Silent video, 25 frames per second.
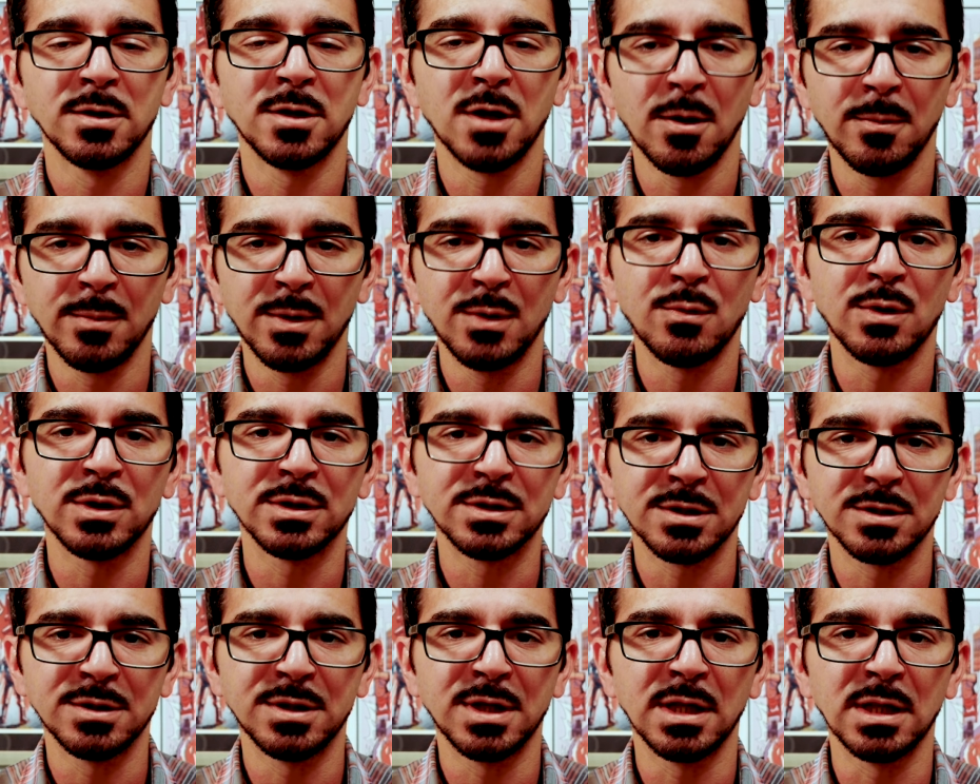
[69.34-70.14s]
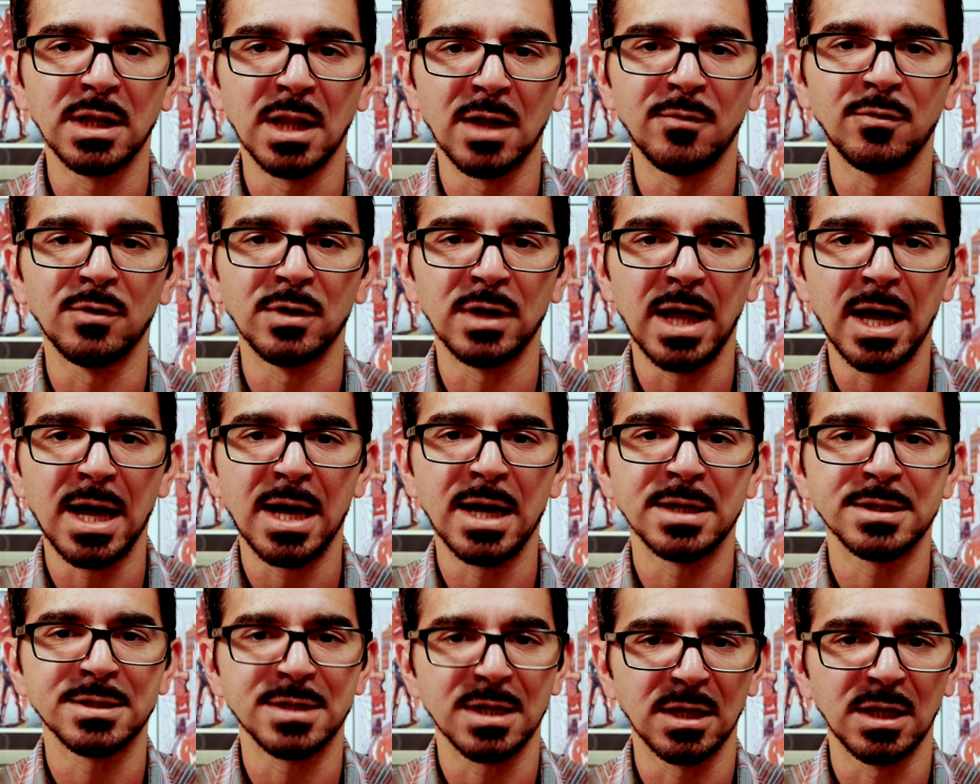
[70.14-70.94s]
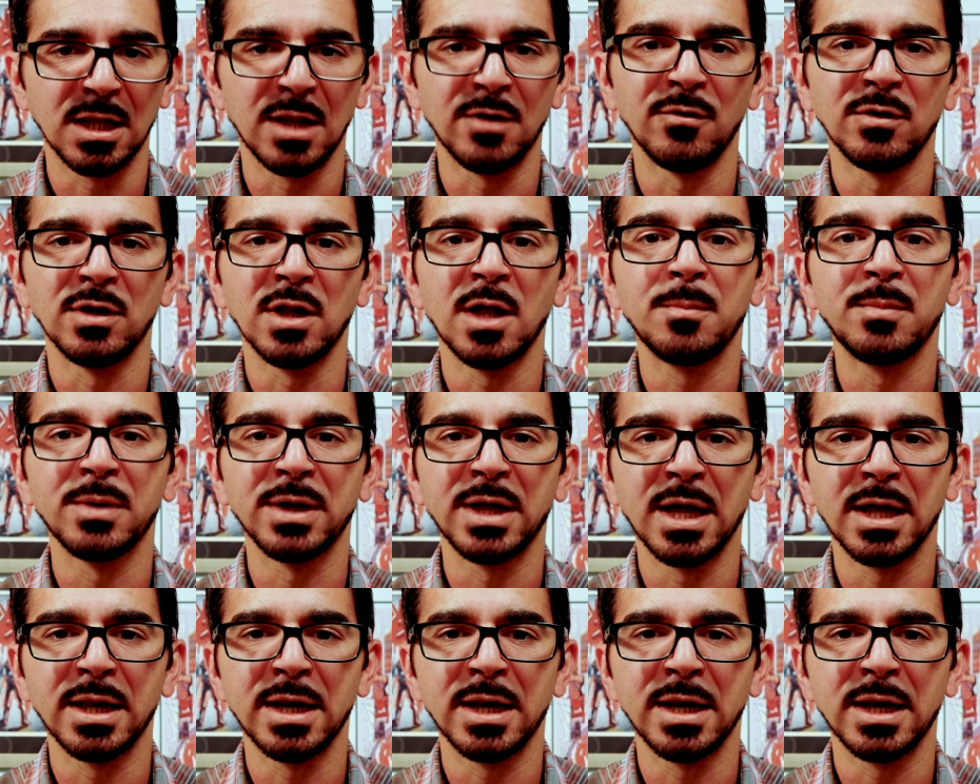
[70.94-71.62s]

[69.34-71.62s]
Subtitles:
me what to de-level as and level up again